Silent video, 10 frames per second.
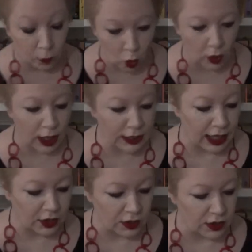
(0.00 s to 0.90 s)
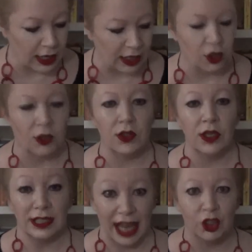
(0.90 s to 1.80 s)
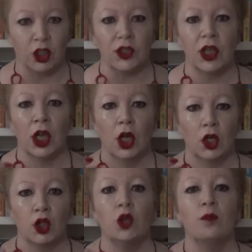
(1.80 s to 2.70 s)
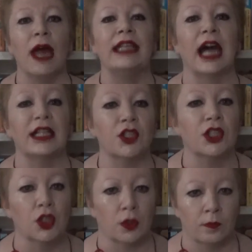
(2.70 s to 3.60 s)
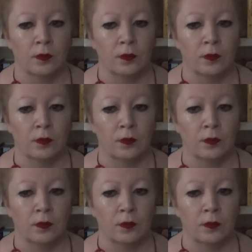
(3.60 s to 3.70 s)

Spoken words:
organizations, nations to make a decision.